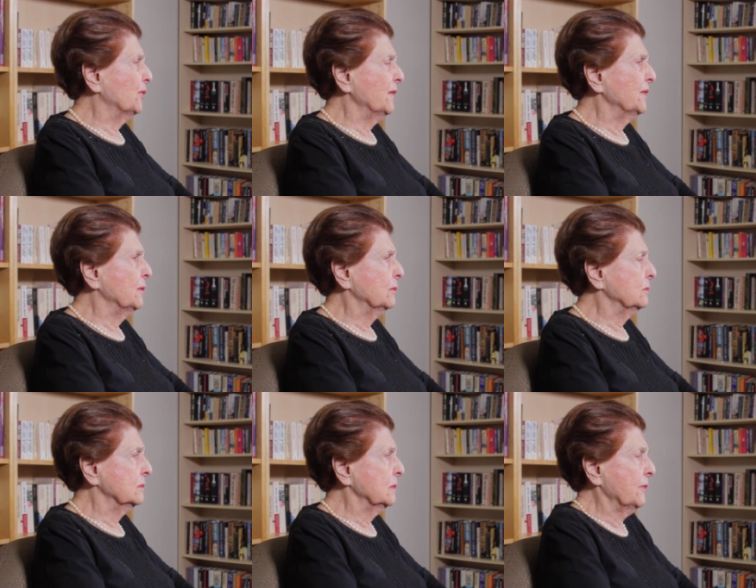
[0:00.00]
There were no
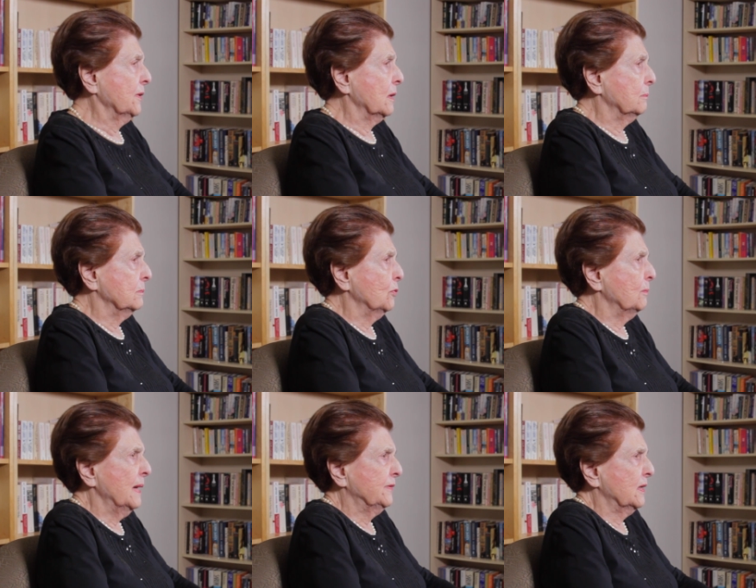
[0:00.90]

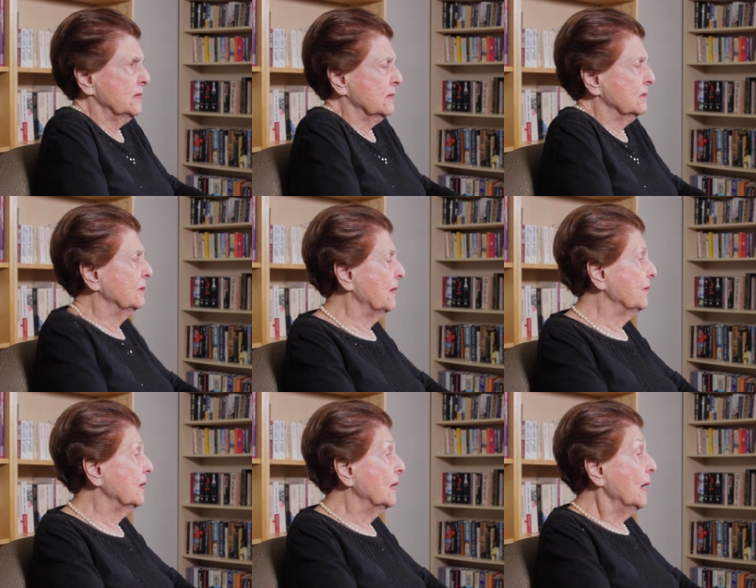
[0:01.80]
mattresses, no nothing.